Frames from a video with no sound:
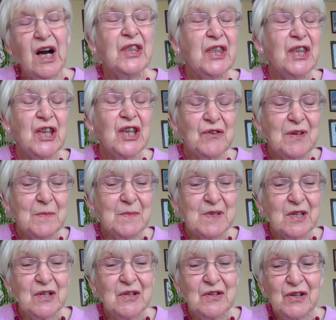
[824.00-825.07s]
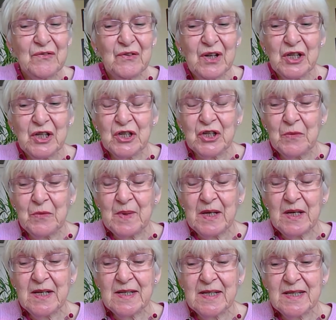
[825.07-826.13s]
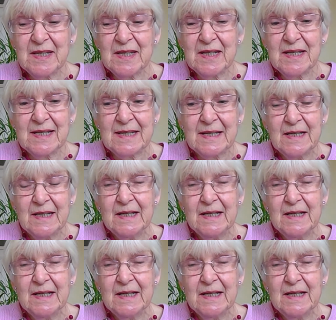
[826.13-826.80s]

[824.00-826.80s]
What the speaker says: I think you're absolutely right, Sian, because it is